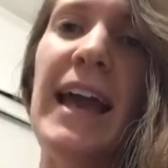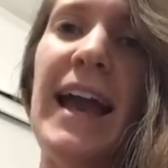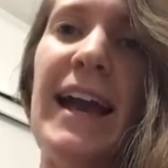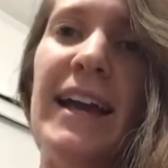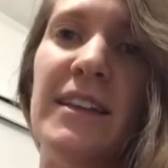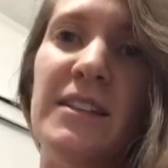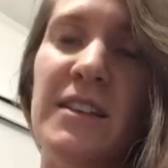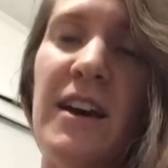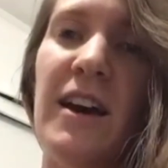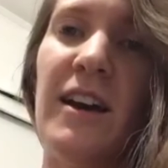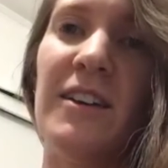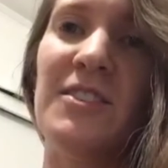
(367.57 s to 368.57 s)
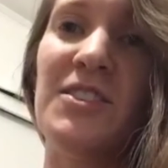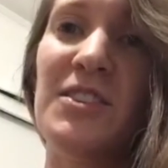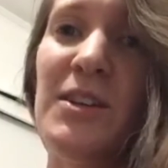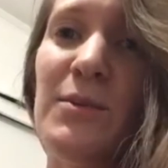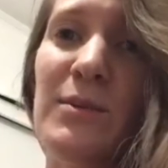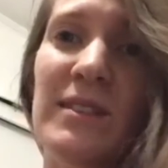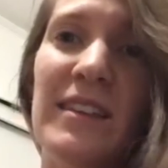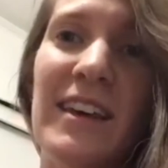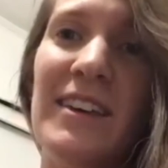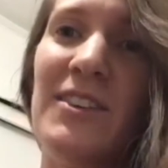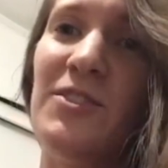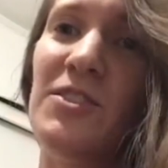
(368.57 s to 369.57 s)
And uh, she was
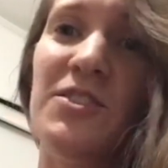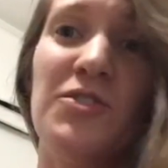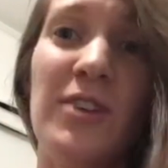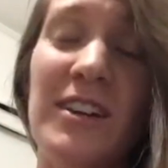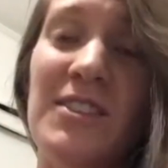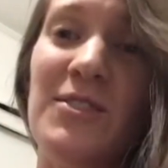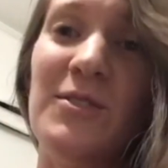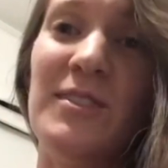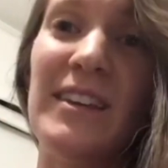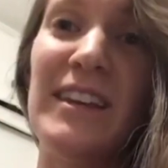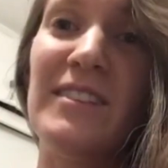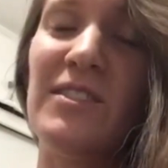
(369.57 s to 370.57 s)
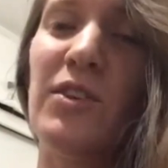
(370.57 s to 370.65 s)
like, you should try juicing.